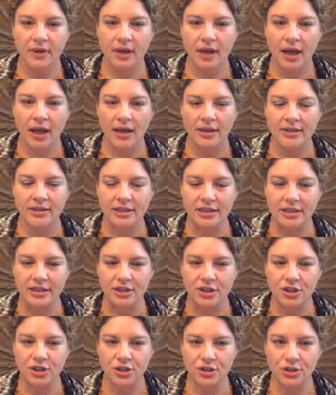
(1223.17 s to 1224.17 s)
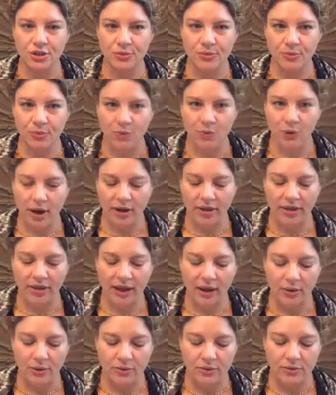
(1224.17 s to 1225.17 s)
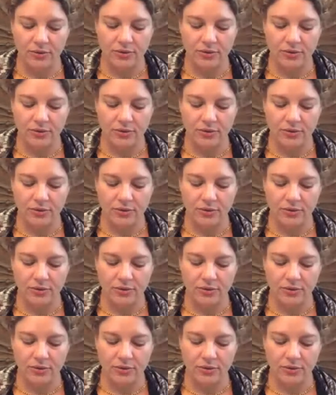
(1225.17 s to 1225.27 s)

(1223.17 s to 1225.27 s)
and each breath out.